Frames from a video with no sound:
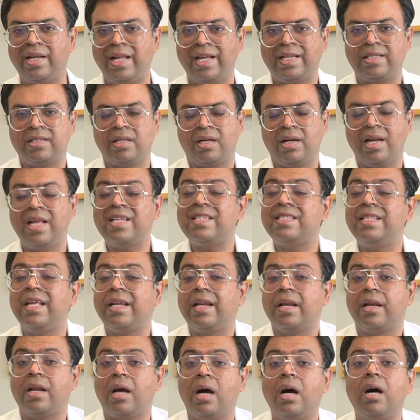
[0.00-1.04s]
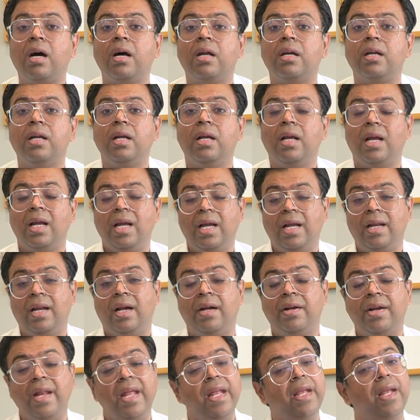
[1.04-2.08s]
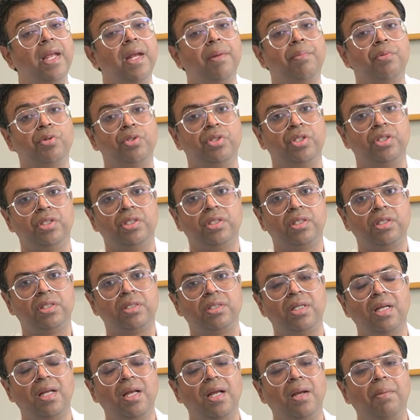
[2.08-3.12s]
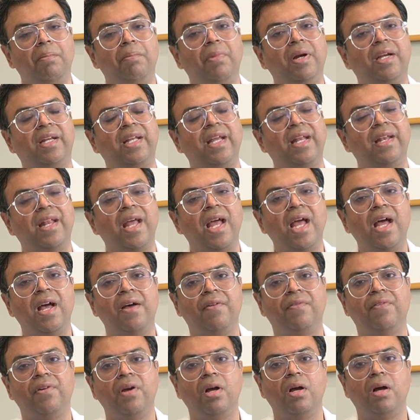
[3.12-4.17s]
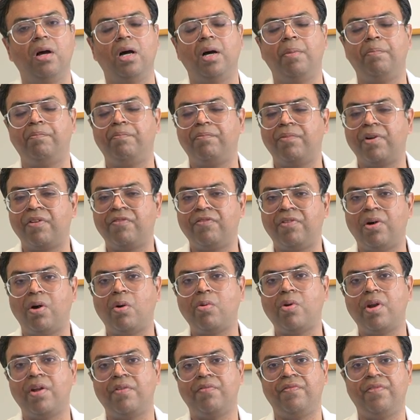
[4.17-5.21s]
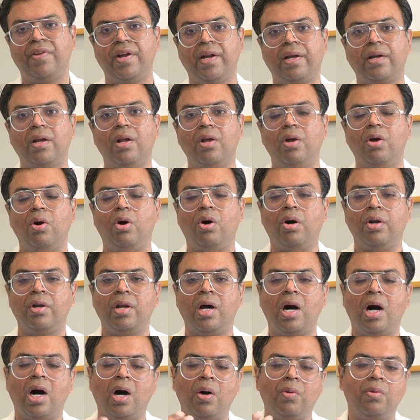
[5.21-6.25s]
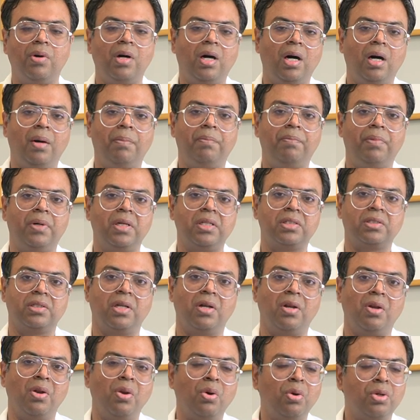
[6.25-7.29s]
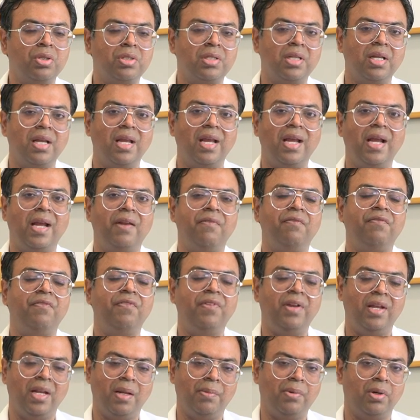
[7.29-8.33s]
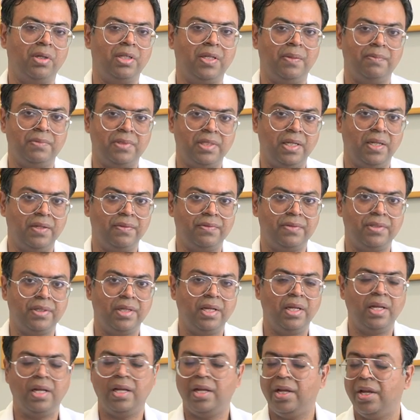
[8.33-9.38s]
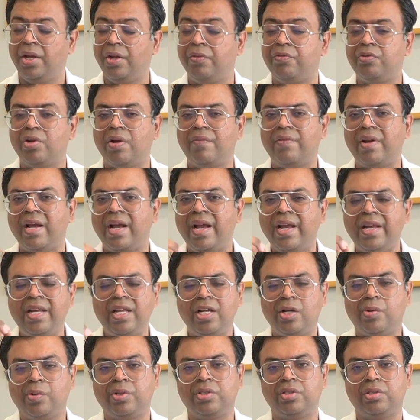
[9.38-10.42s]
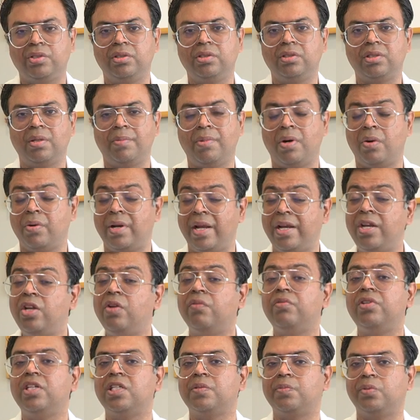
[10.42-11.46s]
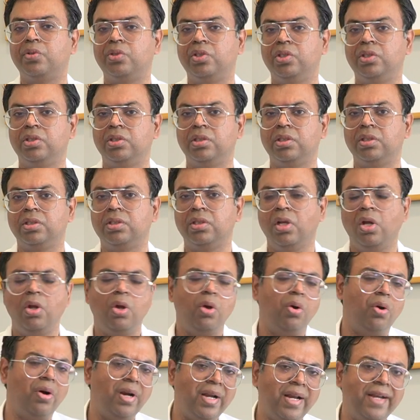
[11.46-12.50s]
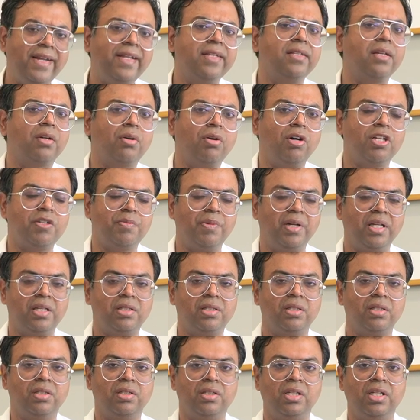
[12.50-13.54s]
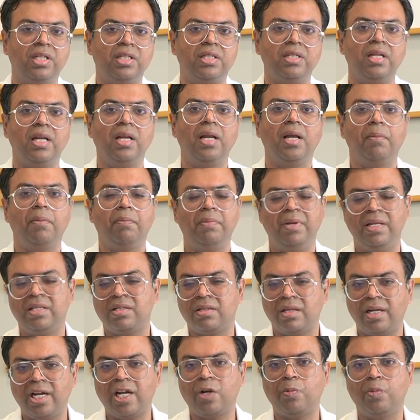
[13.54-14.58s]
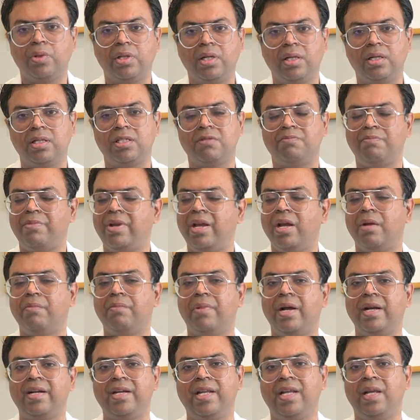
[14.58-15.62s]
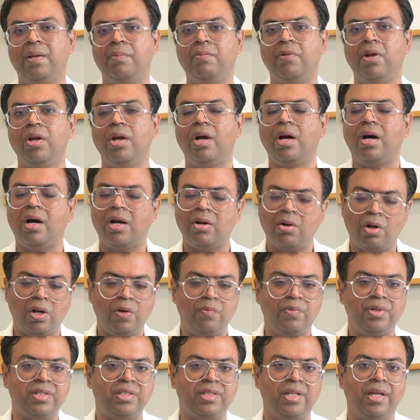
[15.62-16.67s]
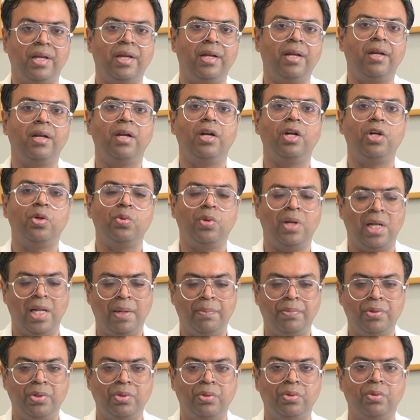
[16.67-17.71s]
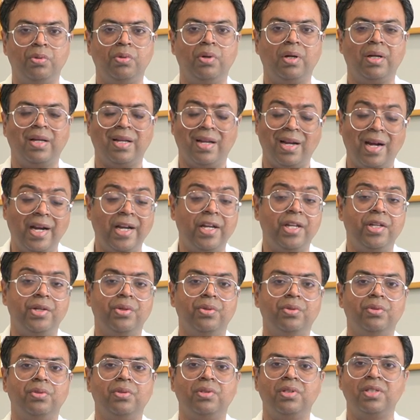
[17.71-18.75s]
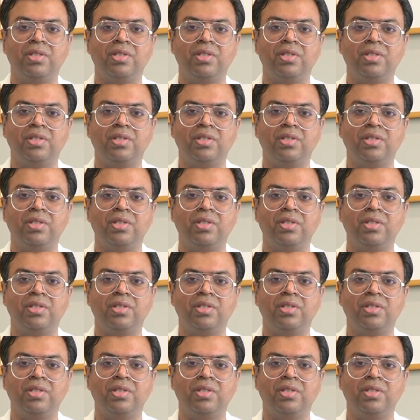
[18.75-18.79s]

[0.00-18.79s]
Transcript: takes less than an hour and are daycare procedures, but can have a profound effect on how a person looks and feel about themselves. If you have any questions about any of these procedures or any other cosmetic surgeries, please connect with us. Me and my team are always there to help you, guide you